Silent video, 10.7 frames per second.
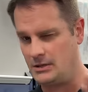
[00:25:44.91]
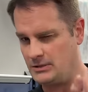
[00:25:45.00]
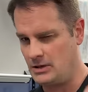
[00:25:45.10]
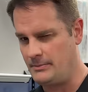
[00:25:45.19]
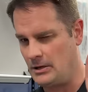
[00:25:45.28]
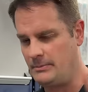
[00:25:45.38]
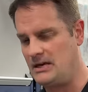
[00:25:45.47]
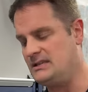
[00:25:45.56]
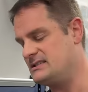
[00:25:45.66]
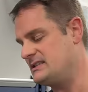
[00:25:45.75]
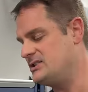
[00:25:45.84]
I'll talk about
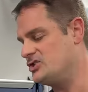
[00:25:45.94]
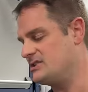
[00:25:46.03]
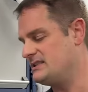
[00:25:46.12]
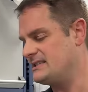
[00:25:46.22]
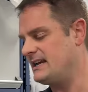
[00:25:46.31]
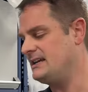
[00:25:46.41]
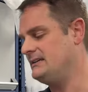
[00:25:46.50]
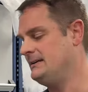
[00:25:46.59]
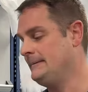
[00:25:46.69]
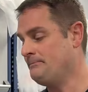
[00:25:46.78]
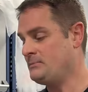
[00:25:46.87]
maintenance in just a second.